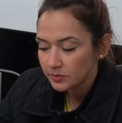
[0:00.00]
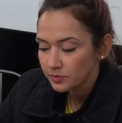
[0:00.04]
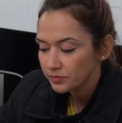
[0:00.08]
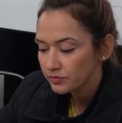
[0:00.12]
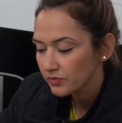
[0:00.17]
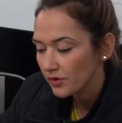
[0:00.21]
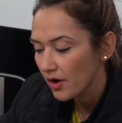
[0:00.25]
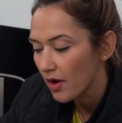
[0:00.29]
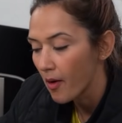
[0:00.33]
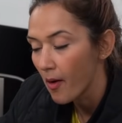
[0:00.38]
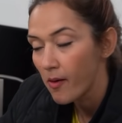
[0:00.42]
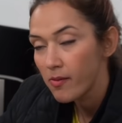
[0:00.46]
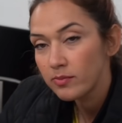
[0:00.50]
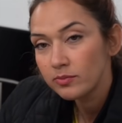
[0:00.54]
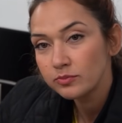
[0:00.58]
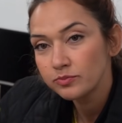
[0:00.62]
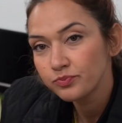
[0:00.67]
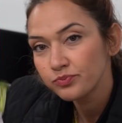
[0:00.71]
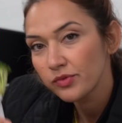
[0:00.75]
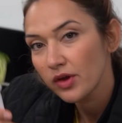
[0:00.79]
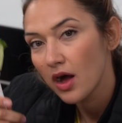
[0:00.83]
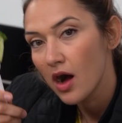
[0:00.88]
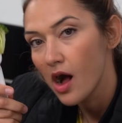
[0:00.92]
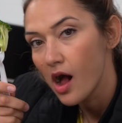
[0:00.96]

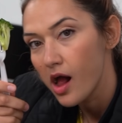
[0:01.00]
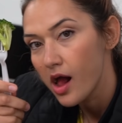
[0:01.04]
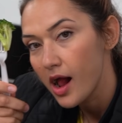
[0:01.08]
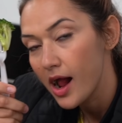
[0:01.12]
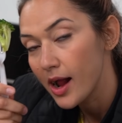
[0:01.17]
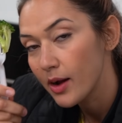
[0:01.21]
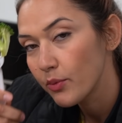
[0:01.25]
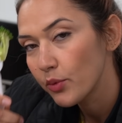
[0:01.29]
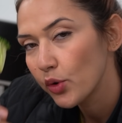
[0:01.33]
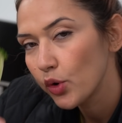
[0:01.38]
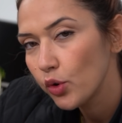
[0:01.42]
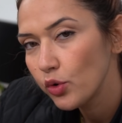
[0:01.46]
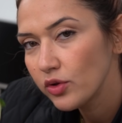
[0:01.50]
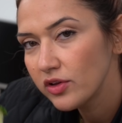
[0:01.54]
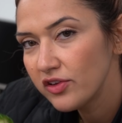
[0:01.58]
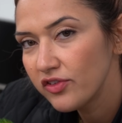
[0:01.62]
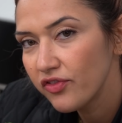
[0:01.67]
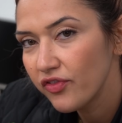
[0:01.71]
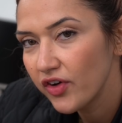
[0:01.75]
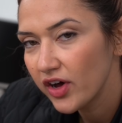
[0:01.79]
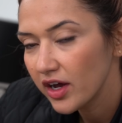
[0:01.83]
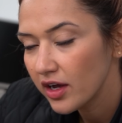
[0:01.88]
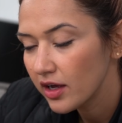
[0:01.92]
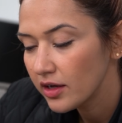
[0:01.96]
everything. I'm old
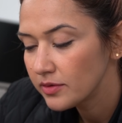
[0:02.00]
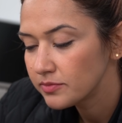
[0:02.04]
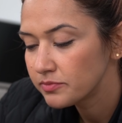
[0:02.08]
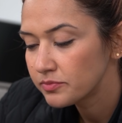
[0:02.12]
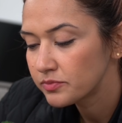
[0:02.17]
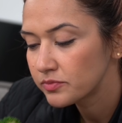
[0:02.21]
as fuck.